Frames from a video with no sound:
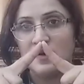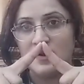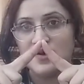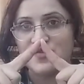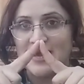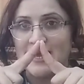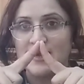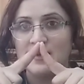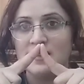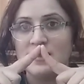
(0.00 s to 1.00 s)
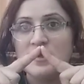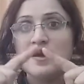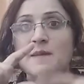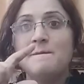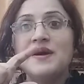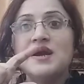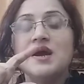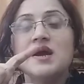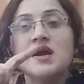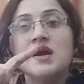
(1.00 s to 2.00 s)
triangle. But
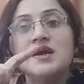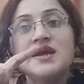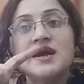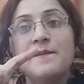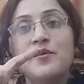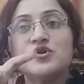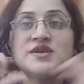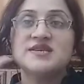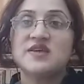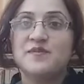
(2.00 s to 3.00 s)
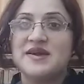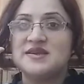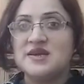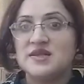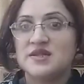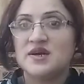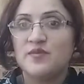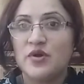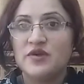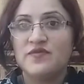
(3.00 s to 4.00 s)
decomposers are present at the third
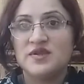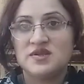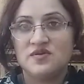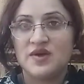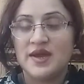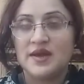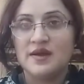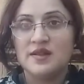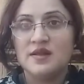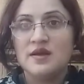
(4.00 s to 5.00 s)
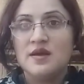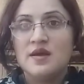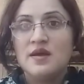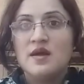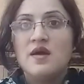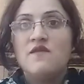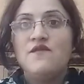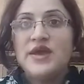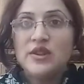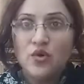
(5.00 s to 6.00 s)
point of this triangle.
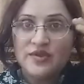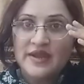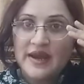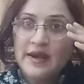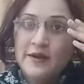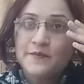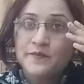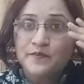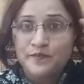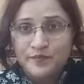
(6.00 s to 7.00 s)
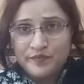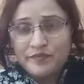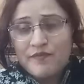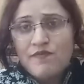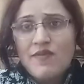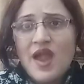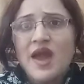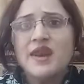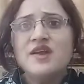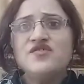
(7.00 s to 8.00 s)
We know that
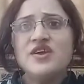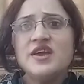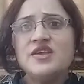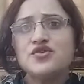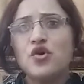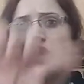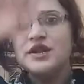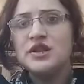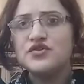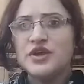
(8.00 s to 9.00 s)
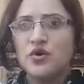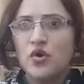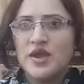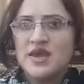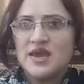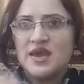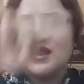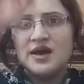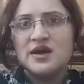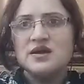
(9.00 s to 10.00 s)
energy is continuously going in
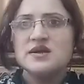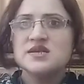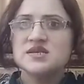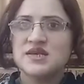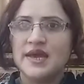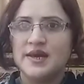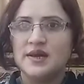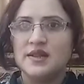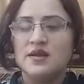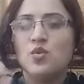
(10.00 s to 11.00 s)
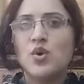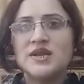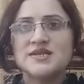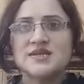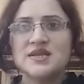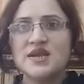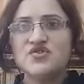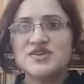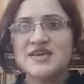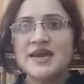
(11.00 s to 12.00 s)
a cycle. What is this
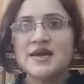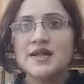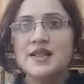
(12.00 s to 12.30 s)
energy cycle?